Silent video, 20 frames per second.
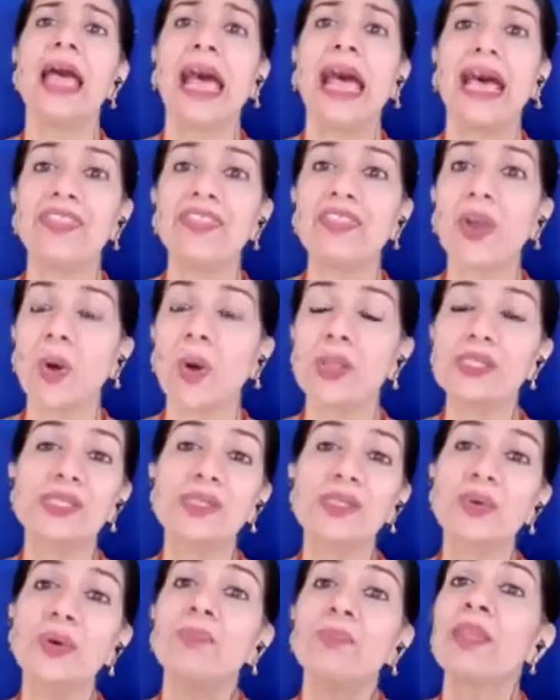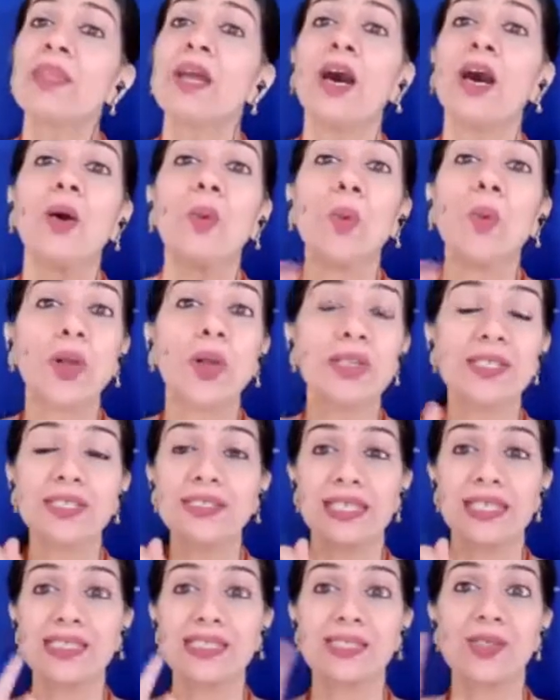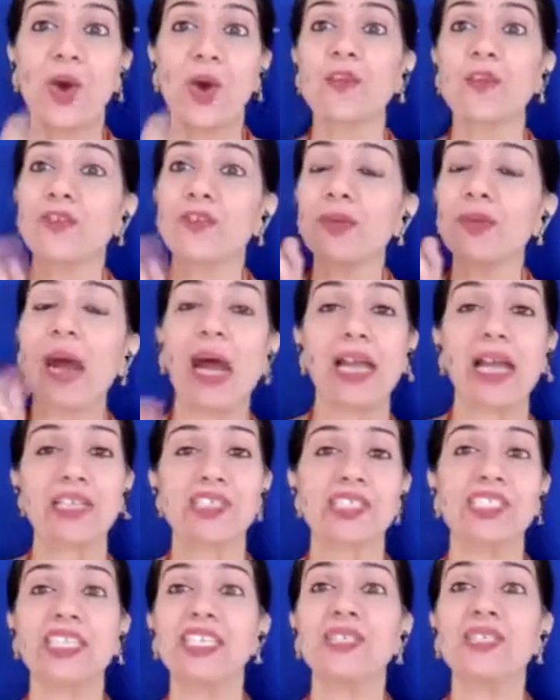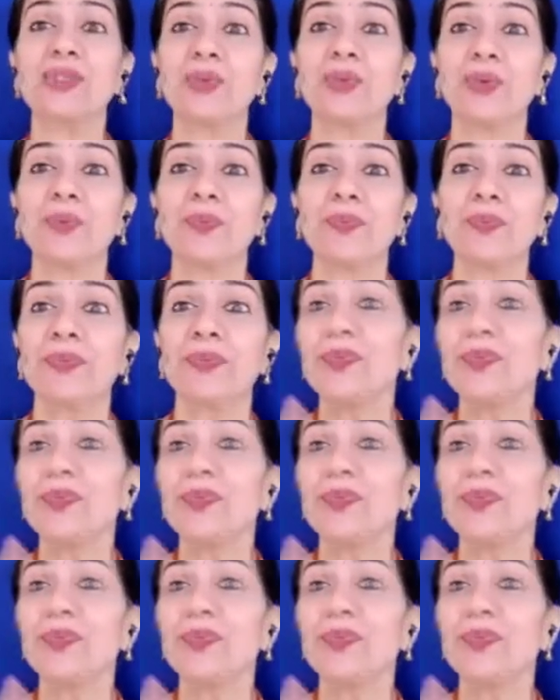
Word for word: And they also wanted that song from Ashiki too.